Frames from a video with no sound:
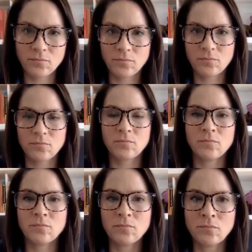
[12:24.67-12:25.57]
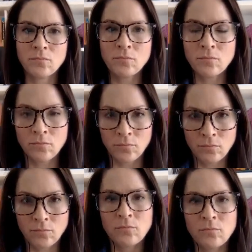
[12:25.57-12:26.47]

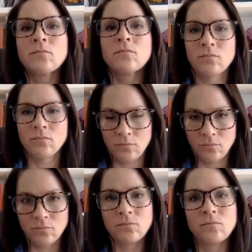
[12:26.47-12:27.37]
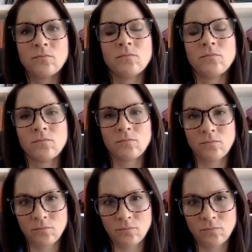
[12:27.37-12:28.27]

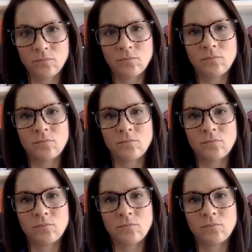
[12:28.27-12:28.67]
No words are spoken by the person on screen.